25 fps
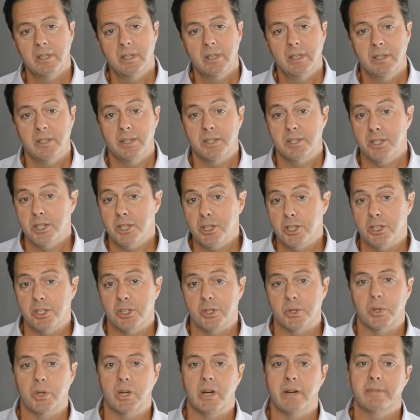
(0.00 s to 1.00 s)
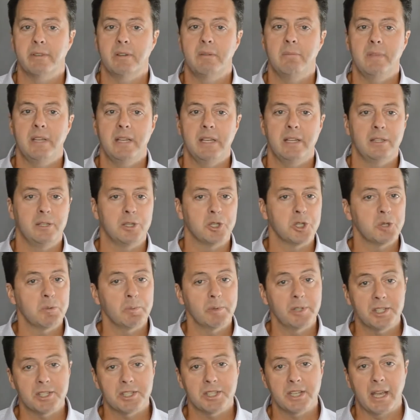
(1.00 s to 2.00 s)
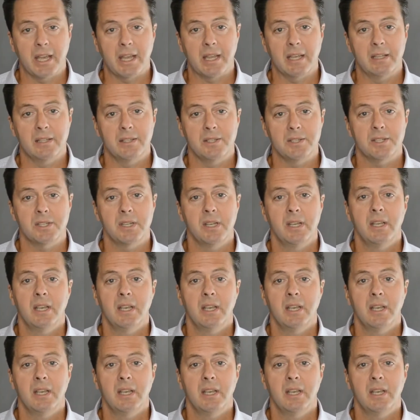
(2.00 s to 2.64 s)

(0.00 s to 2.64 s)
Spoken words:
Decisions are often made in split seconds,